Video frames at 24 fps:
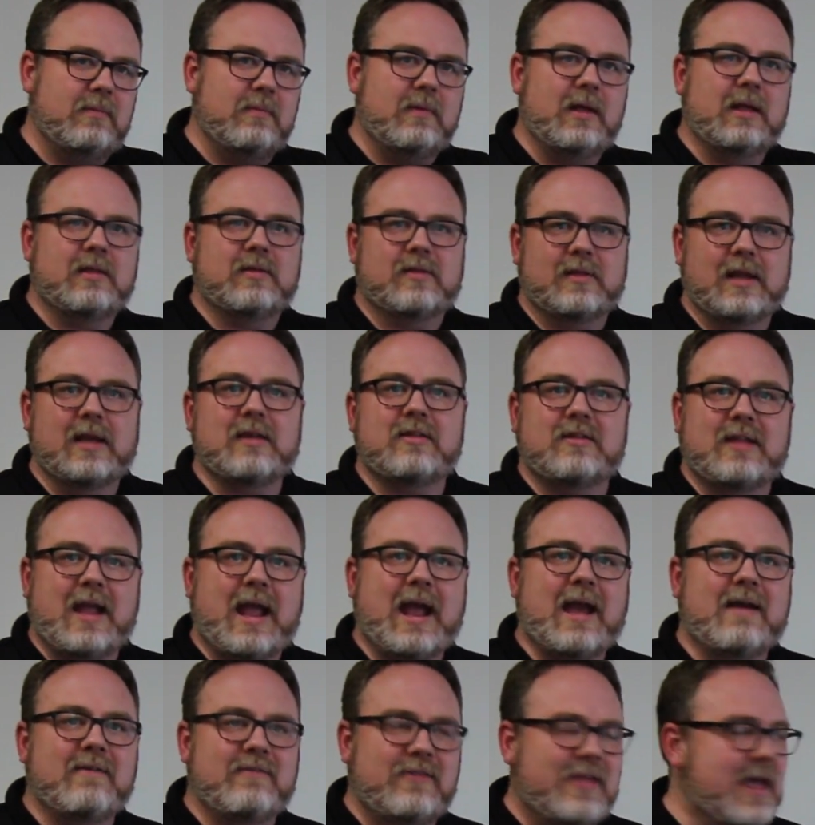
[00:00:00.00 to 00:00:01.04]
it's nice to
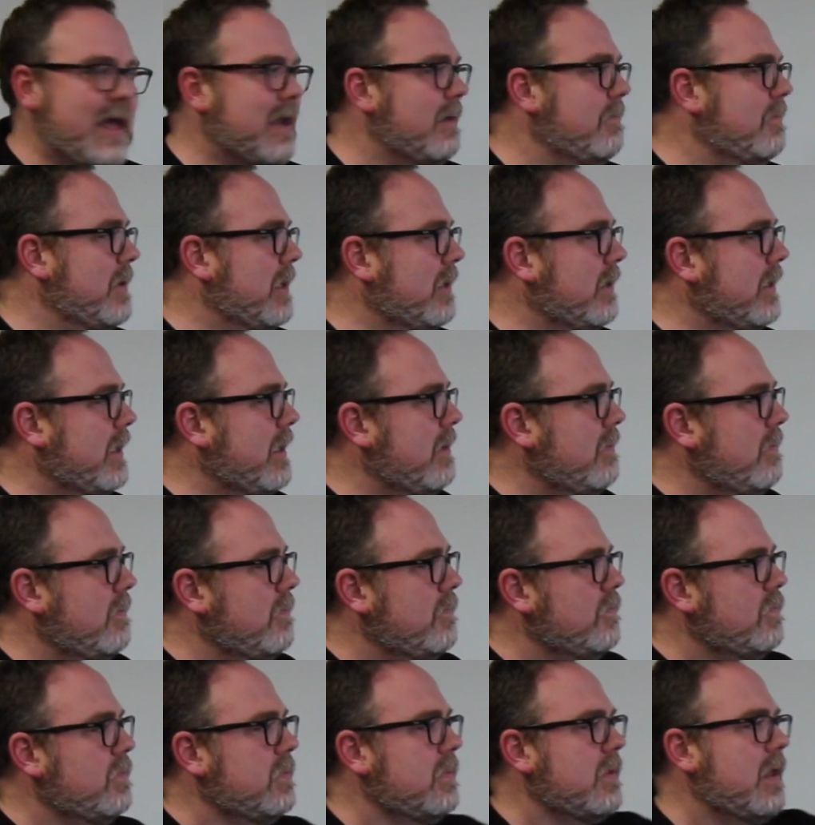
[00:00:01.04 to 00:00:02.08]
have that ability.
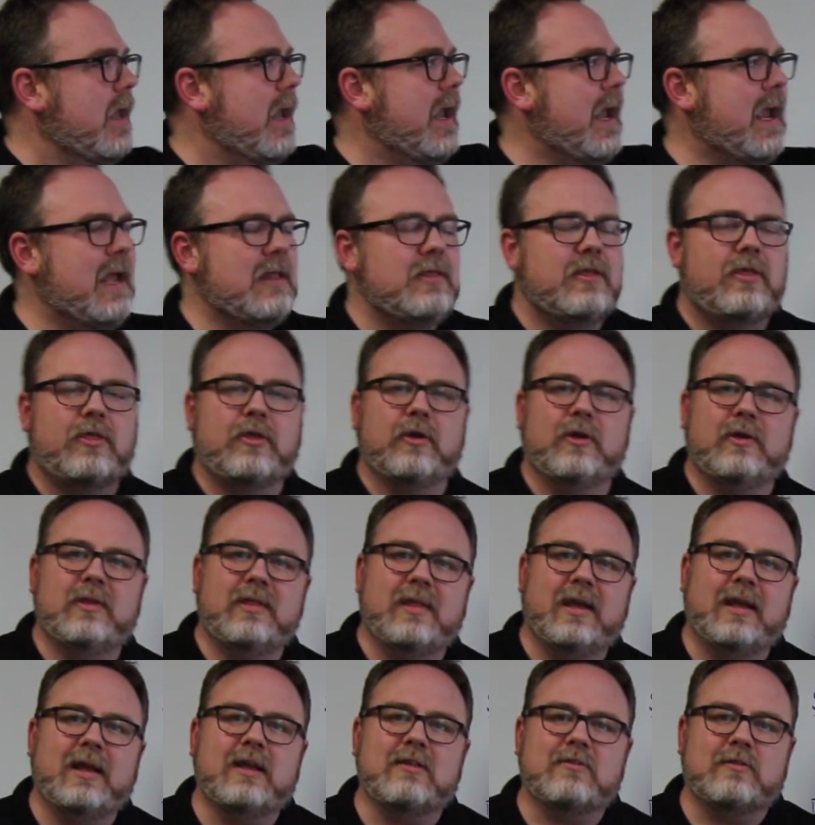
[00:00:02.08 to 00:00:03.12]
And the third
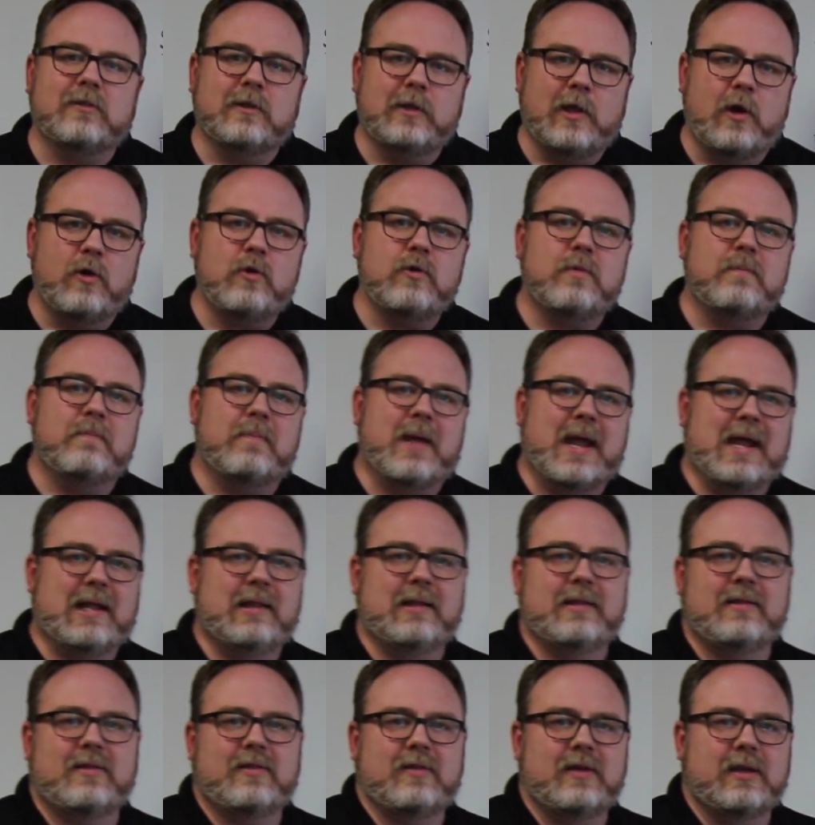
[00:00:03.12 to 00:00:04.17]
thing is load
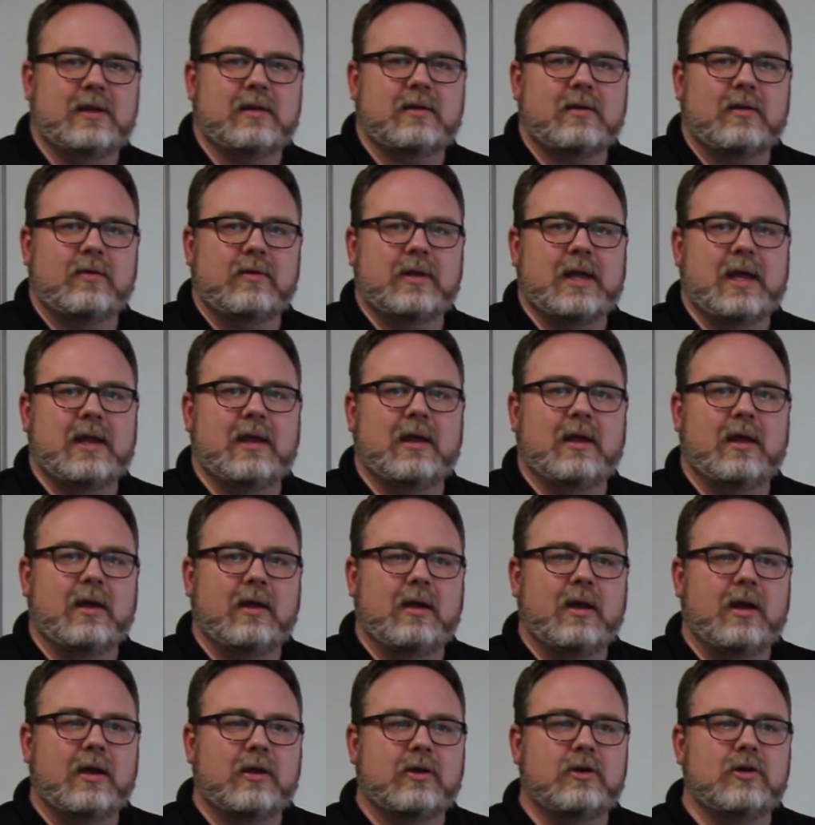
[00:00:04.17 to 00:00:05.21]
balancing. Okay,
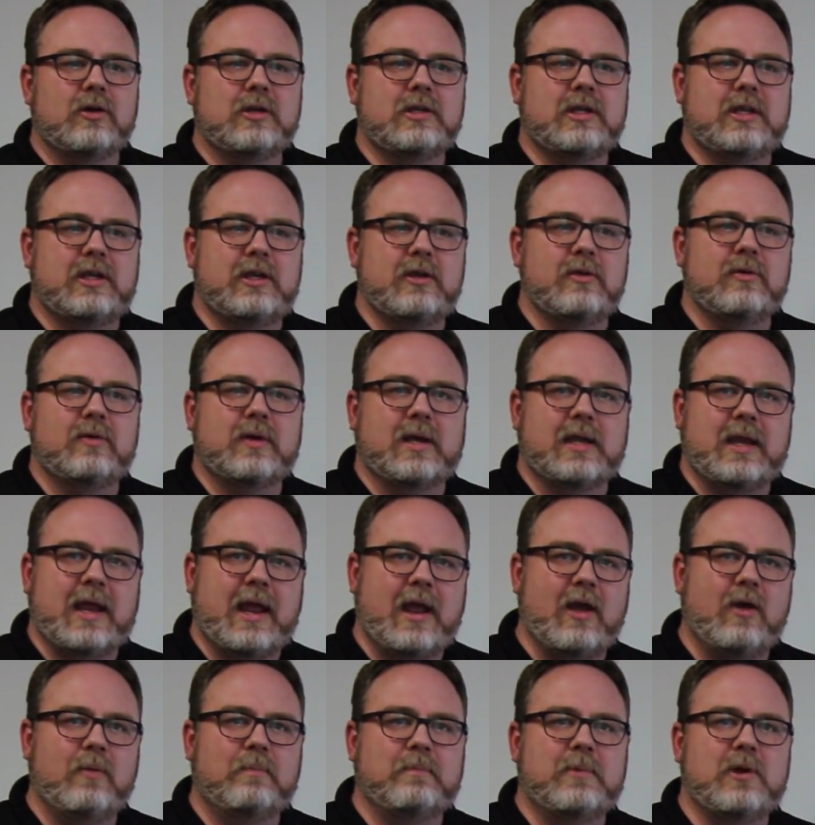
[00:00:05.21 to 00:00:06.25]
a good queue can
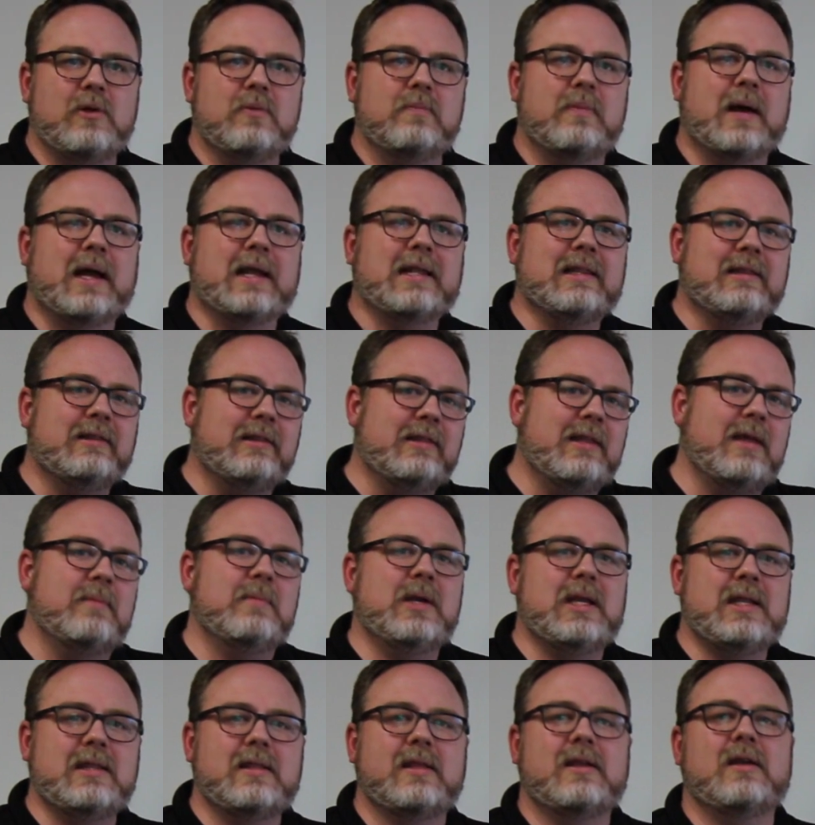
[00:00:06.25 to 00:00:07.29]
help you by
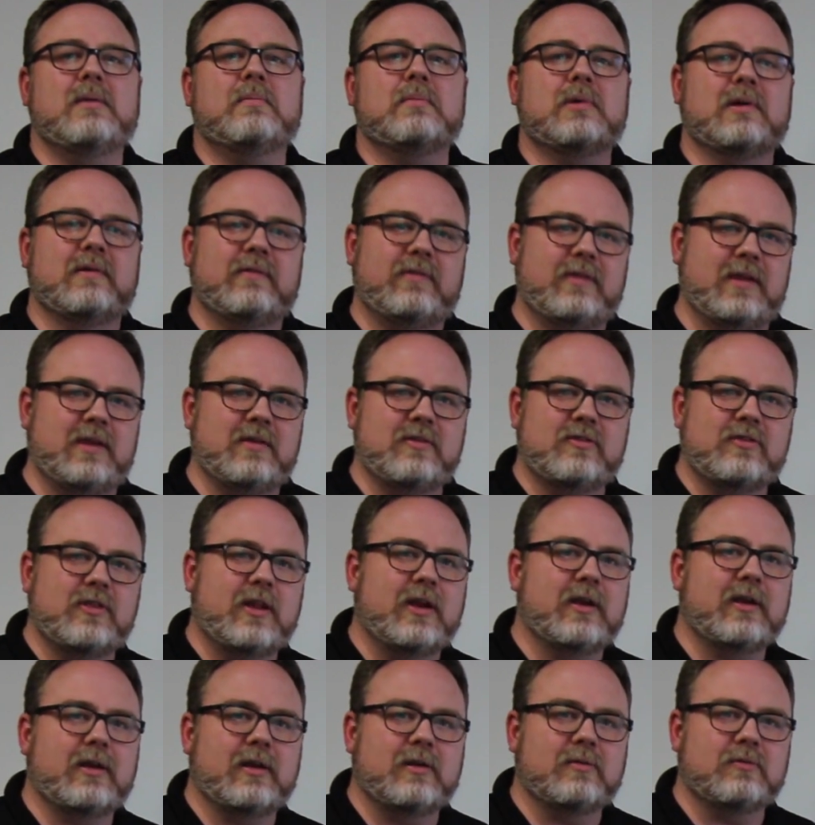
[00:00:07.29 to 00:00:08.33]
limiting the number of things
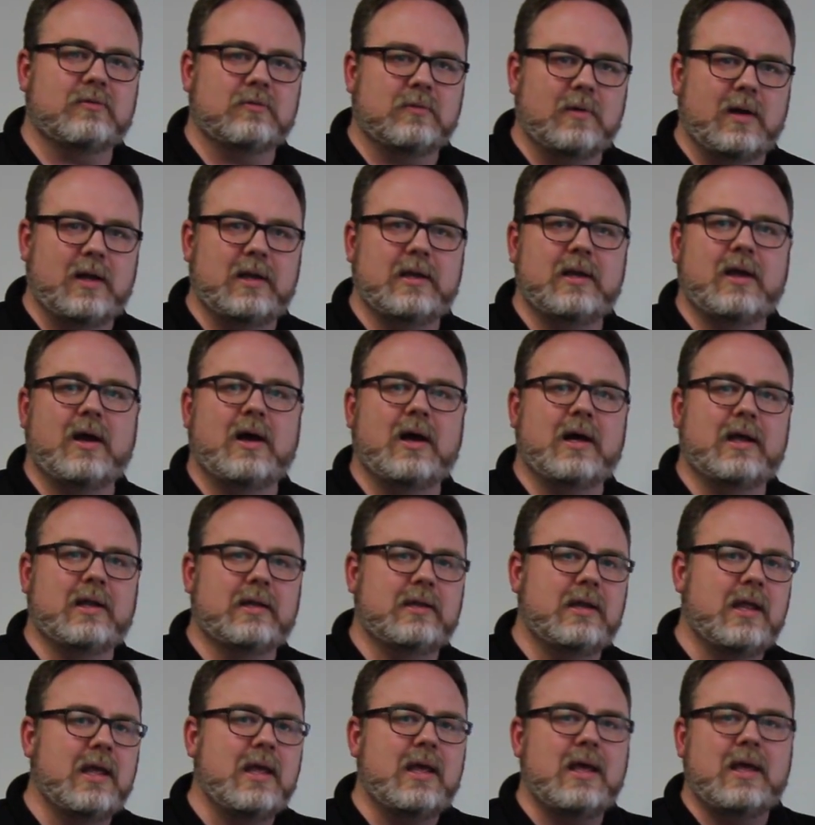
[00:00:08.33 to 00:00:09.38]
that are going to run
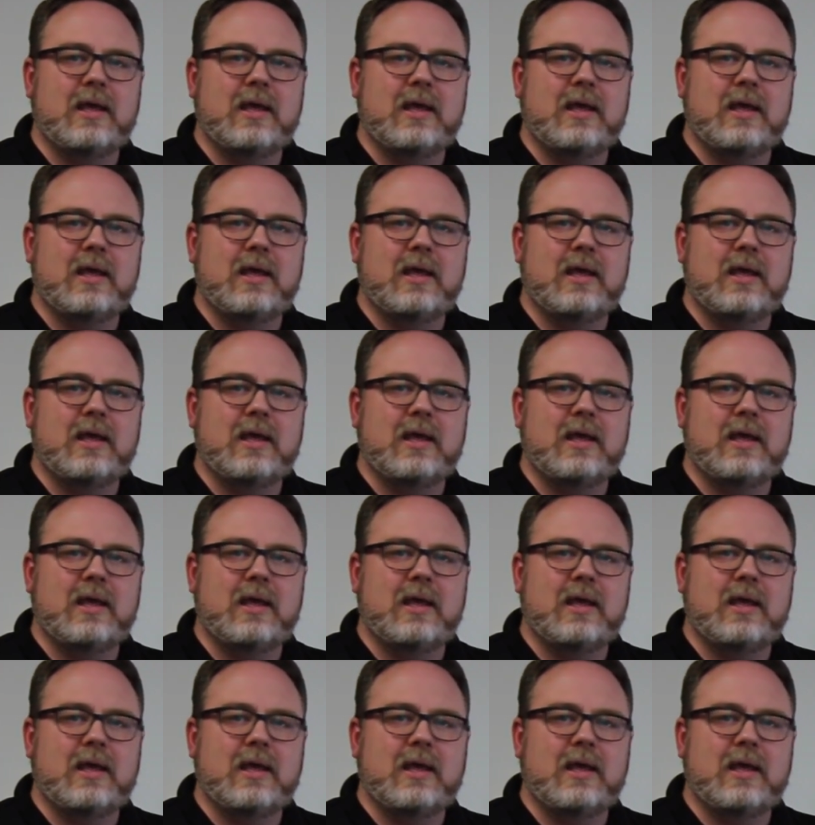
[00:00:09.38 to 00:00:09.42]
on